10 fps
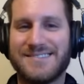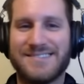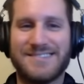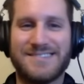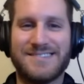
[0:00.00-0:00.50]

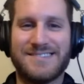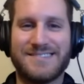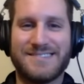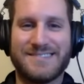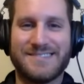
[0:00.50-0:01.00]

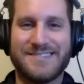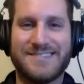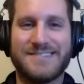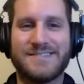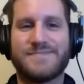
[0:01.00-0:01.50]

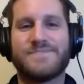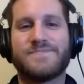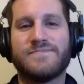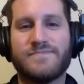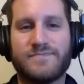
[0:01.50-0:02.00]

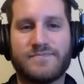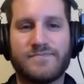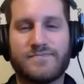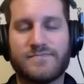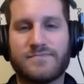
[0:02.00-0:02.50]

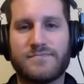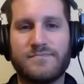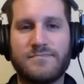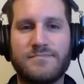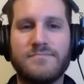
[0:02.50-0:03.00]

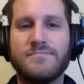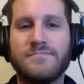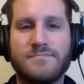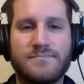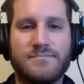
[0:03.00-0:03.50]

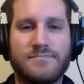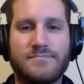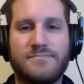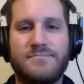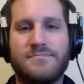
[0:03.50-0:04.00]

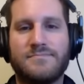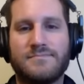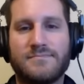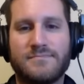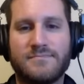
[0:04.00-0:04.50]

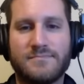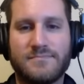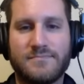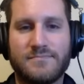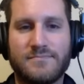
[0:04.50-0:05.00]

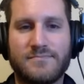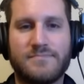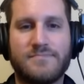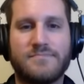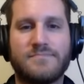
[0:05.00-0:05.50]

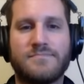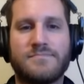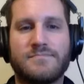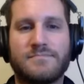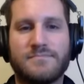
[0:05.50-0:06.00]

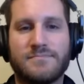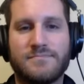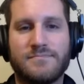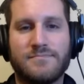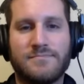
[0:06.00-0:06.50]

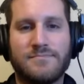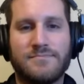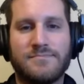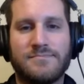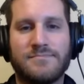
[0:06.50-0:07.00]

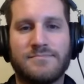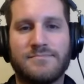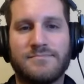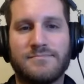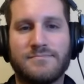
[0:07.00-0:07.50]

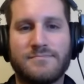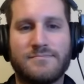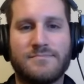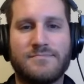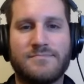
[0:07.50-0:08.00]
No words are spoken by the person on screen.